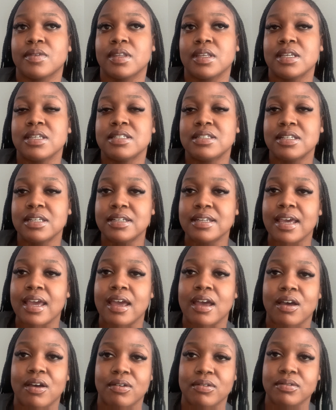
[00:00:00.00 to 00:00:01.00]
sit
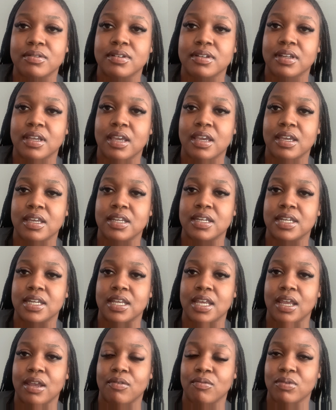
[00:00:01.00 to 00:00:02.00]
down
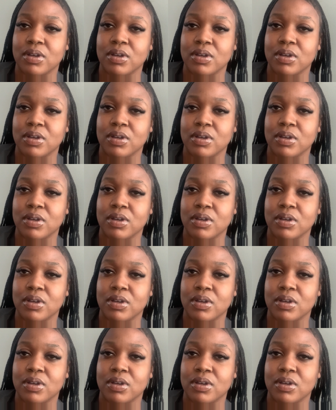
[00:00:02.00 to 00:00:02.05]
and